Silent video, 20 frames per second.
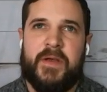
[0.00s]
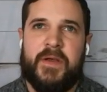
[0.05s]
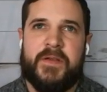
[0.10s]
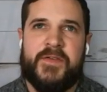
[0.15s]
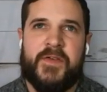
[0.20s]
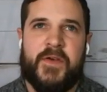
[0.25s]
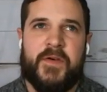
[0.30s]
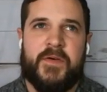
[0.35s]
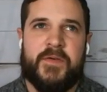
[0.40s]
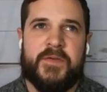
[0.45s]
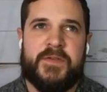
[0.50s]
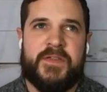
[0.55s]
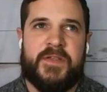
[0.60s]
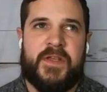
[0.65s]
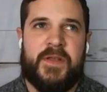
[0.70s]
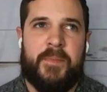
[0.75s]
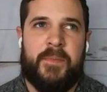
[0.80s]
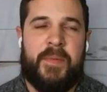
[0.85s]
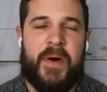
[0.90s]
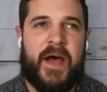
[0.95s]
So
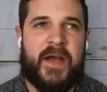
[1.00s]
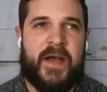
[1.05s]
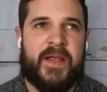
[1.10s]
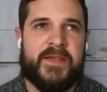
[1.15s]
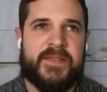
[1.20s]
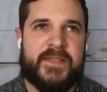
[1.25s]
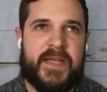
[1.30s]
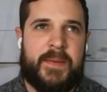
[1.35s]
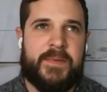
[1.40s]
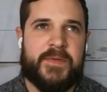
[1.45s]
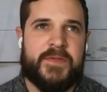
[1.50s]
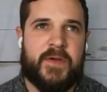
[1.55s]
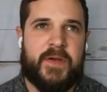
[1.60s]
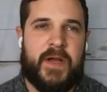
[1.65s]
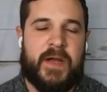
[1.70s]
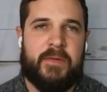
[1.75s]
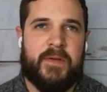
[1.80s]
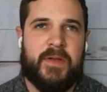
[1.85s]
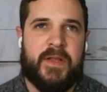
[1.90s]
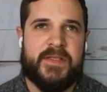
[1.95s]
the podcast episode
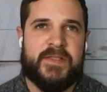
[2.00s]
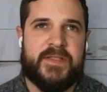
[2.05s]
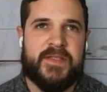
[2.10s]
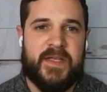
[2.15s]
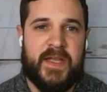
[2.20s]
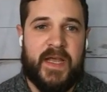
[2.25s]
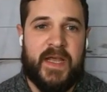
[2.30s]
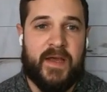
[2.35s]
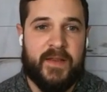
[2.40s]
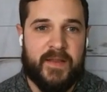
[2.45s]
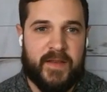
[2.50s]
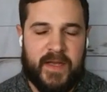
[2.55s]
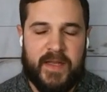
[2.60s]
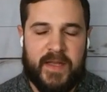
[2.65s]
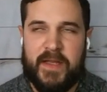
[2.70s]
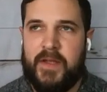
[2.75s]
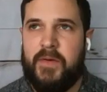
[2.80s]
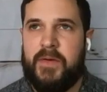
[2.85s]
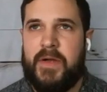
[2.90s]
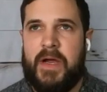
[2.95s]
I released today, on the day
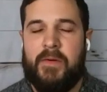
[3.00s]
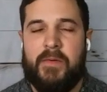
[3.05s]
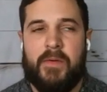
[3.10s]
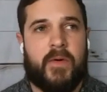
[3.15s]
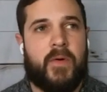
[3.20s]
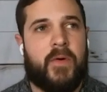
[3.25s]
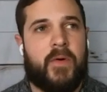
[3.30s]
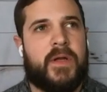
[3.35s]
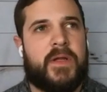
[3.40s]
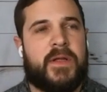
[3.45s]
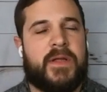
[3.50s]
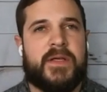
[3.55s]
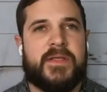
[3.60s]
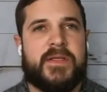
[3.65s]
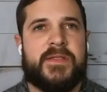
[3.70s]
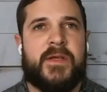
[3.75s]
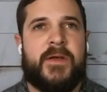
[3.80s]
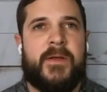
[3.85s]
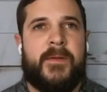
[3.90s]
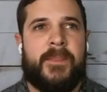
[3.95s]
that you and I are recording
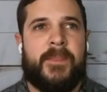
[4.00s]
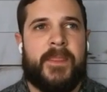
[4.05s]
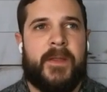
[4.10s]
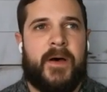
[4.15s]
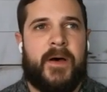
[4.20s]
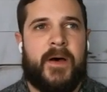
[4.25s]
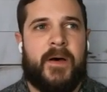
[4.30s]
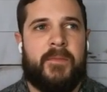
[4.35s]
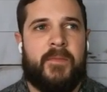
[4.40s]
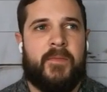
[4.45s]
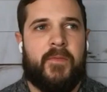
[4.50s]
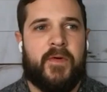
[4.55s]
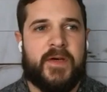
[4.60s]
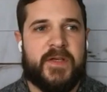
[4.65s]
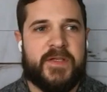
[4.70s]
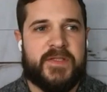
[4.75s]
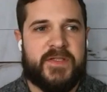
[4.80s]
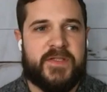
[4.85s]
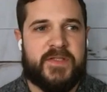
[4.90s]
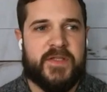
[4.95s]
this,
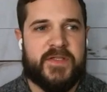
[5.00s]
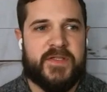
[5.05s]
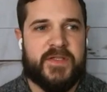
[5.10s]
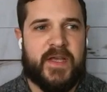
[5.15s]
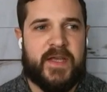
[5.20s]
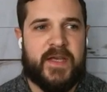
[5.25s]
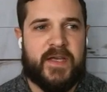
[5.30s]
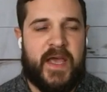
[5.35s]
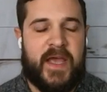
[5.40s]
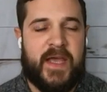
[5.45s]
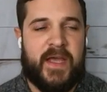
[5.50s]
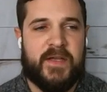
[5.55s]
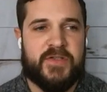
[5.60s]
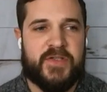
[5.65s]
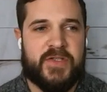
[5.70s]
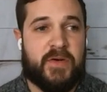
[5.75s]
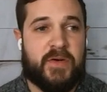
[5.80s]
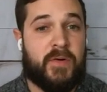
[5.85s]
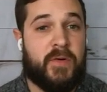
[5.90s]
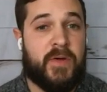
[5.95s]
was just like, hey,
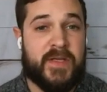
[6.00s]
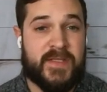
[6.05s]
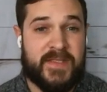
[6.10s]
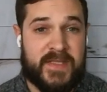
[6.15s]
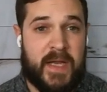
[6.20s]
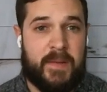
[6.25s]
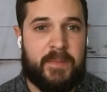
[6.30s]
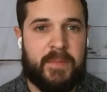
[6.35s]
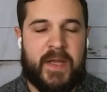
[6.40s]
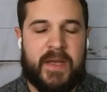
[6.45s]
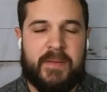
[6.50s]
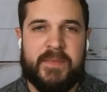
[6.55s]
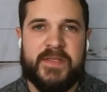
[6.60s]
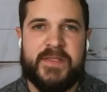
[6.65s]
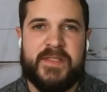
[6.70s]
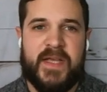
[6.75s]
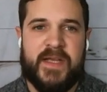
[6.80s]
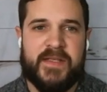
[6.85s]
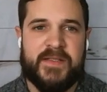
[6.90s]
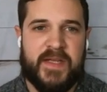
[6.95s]
general estate planning
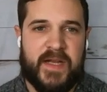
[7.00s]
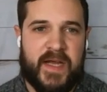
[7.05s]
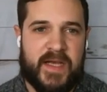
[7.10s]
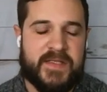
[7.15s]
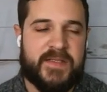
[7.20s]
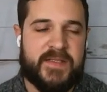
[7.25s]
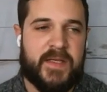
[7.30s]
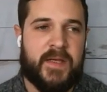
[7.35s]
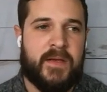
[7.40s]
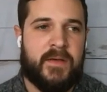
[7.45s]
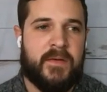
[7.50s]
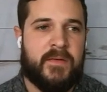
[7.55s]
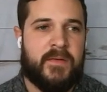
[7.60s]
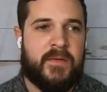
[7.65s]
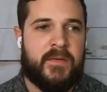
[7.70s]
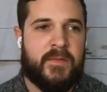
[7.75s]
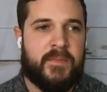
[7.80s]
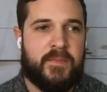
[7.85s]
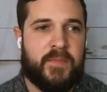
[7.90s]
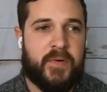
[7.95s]
mistakes that I see
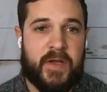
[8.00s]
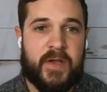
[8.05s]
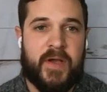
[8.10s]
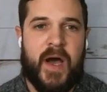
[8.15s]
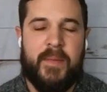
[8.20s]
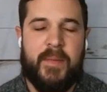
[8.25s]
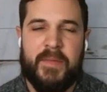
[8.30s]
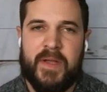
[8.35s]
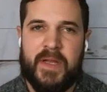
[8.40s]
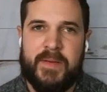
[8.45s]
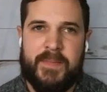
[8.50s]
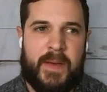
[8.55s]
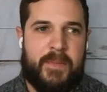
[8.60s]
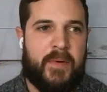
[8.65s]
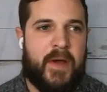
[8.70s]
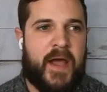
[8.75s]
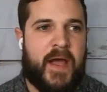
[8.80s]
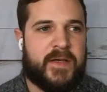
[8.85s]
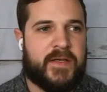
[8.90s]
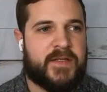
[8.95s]
pretty commonly in my
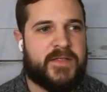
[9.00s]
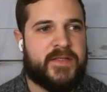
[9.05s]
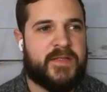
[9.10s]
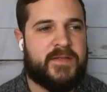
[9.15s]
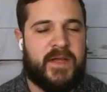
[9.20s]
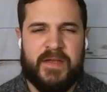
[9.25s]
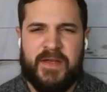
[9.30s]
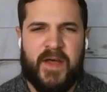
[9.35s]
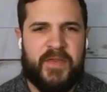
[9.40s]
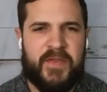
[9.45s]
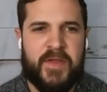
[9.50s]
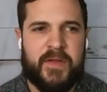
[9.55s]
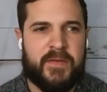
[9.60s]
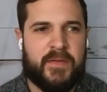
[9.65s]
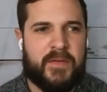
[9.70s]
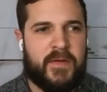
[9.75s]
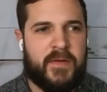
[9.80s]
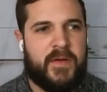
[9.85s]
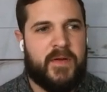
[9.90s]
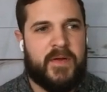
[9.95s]
practice, and
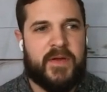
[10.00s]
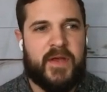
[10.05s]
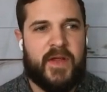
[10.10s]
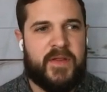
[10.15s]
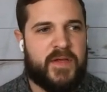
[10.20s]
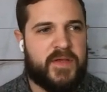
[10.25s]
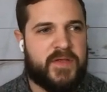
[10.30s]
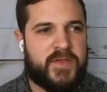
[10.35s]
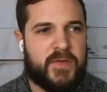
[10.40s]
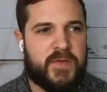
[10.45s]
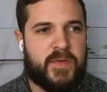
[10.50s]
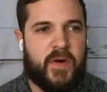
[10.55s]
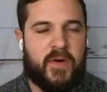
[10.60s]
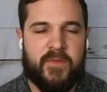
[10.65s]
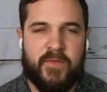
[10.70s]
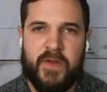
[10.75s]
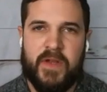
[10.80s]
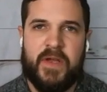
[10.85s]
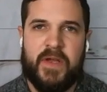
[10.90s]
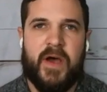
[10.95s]
nothing too
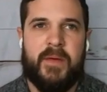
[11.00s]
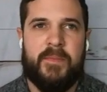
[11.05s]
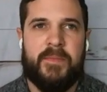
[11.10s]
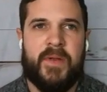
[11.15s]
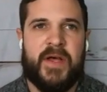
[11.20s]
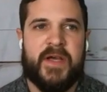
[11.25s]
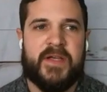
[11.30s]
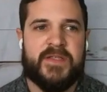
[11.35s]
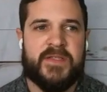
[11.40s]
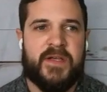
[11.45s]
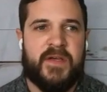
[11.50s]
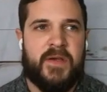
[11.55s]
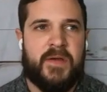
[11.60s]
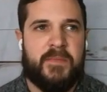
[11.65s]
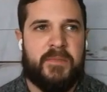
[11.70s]
overly complex.